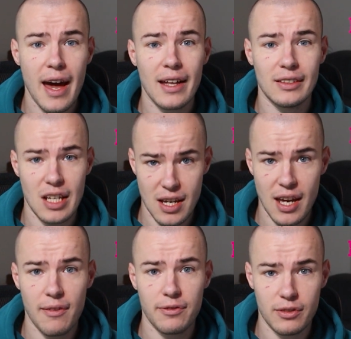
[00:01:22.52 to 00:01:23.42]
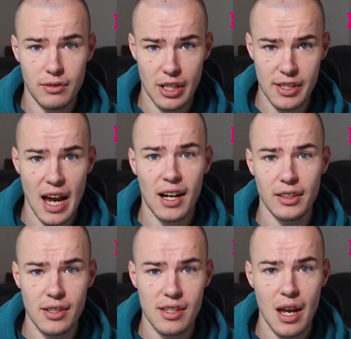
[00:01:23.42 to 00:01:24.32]
and they have
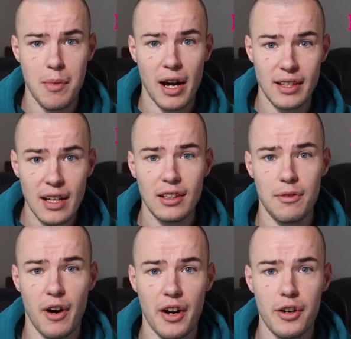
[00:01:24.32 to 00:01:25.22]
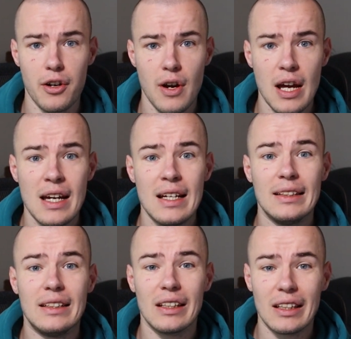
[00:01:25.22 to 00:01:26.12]
exactly the same identifier,
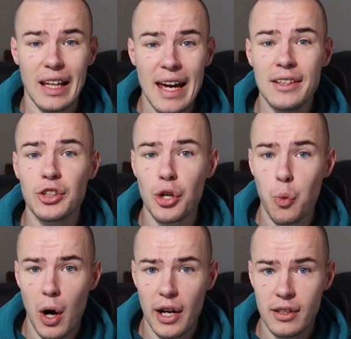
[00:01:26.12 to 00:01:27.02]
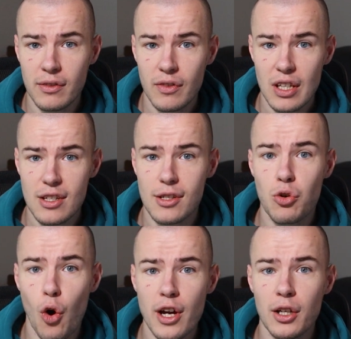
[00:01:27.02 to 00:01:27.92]
the later one
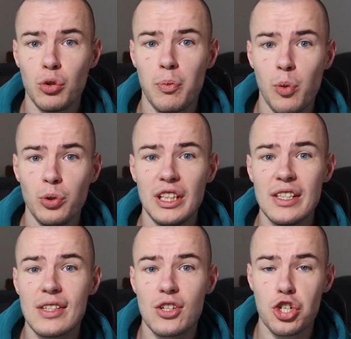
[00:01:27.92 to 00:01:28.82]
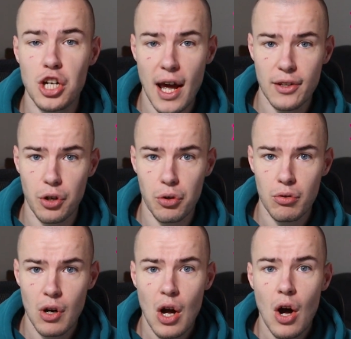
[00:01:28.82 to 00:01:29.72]
is going to put its
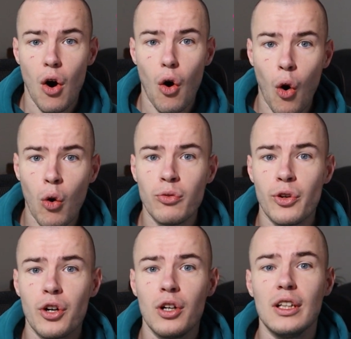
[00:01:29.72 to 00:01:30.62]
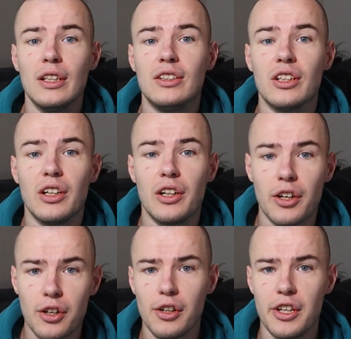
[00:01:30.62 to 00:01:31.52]
shadow over the
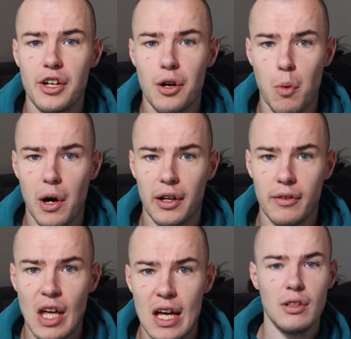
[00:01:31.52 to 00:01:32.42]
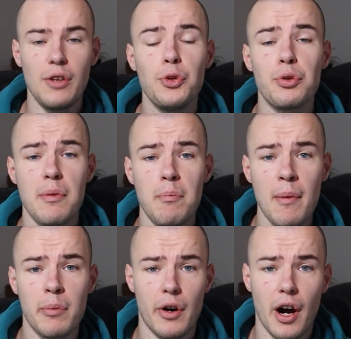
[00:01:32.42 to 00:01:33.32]
earlier one. If you
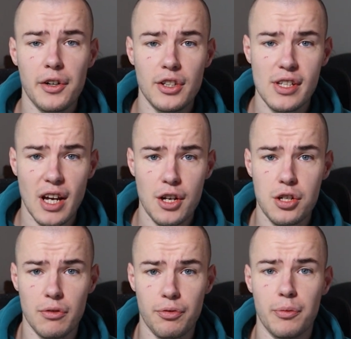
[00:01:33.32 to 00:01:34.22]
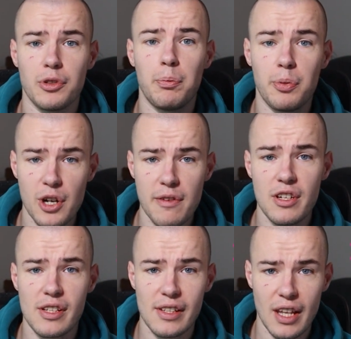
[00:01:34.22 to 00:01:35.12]
remember our discussion from the
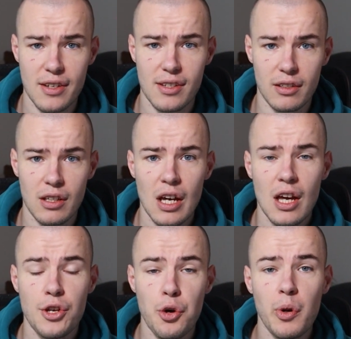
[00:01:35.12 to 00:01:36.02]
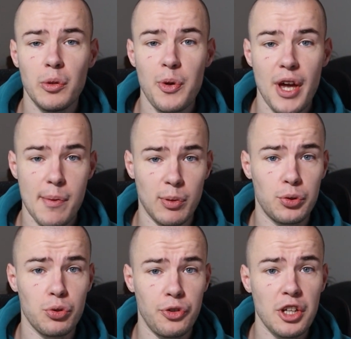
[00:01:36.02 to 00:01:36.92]
previous lesson, you will be
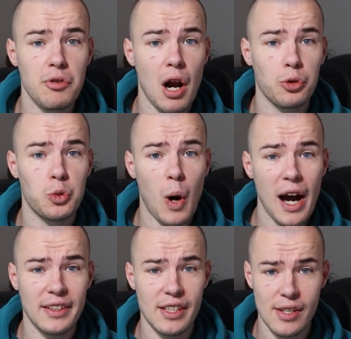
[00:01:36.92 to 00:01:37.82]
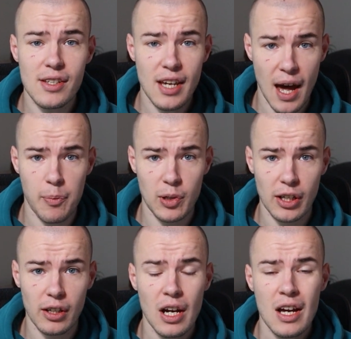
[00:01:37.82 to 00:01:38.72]
able to figure out why this is
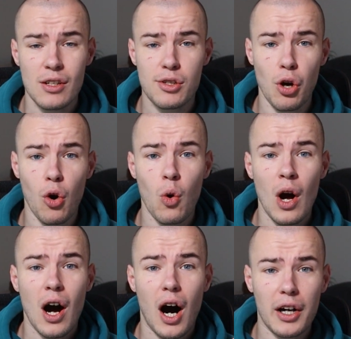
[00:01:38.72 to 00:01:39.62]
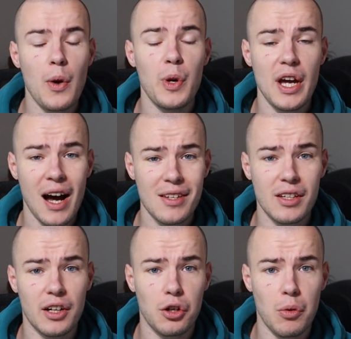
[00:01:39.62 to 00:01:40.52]
happening. So, when we
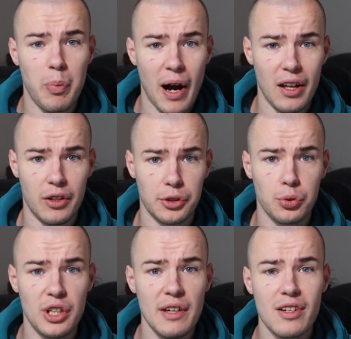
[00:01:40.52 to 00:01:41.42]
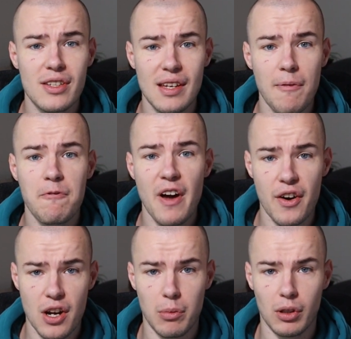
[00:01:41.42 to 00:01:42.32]
ask our compiler to give us some
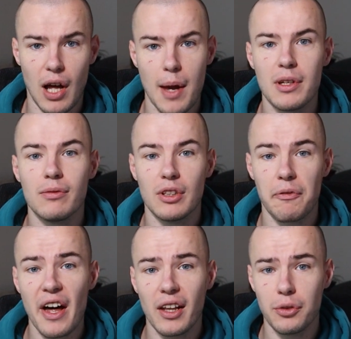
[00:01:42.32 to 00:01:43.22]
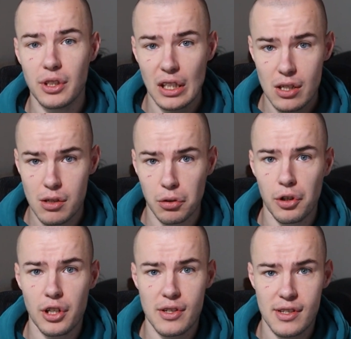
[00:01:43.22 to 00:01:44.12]
variable, I mean the value that is
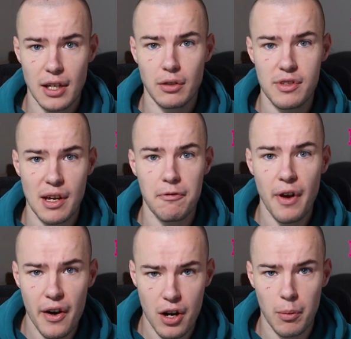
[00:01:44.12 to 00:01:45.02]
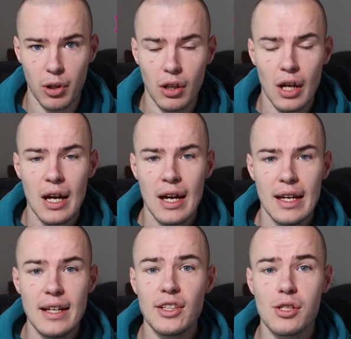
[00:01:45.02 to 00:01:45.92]
stored inside of some variable,
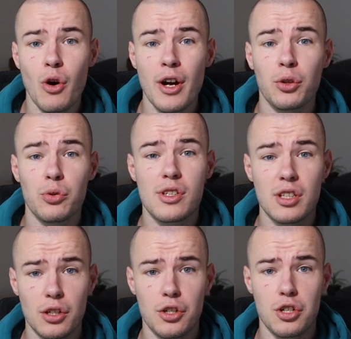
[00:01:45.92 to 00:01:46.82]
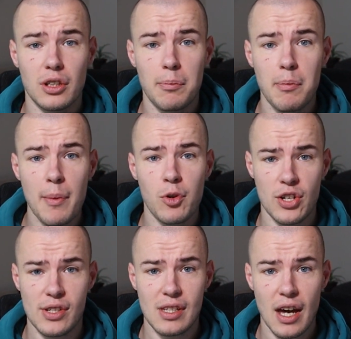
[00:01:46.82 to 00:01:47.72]
it is going to search the
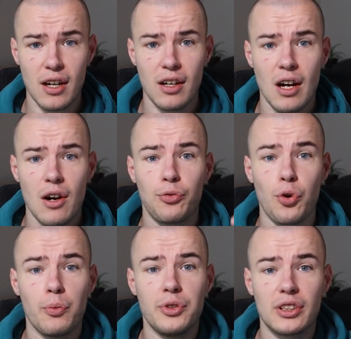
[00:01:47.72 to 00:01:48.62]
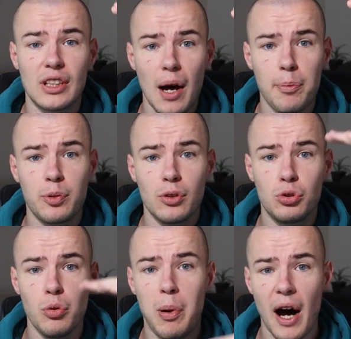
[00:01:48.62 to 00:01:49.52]
memory stack from the
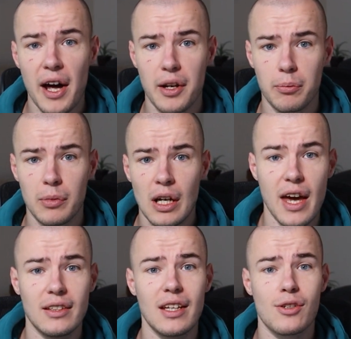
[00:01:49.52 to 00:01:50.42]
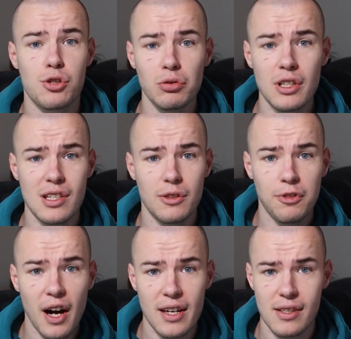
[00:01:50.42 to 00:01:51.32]
top to bottom. And as soon as it
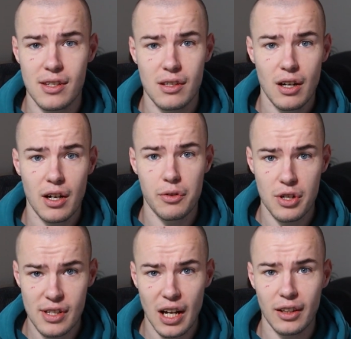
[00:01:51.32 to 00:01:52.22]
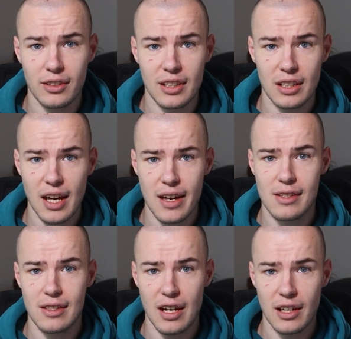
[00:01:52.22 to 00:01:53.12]
finds a result that
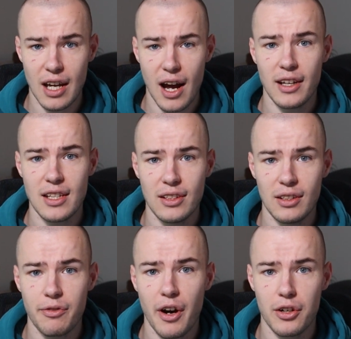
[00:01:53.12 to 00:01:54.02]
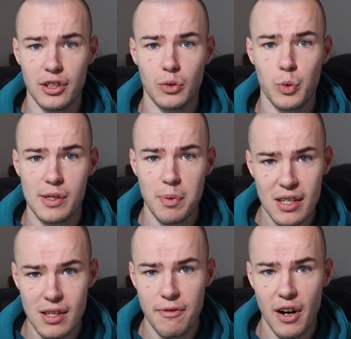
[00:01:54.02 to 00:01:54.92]
has the identifier that we
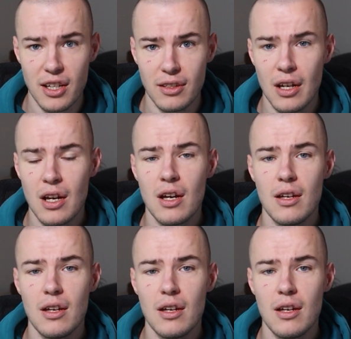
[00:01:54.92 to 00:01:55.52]
specified,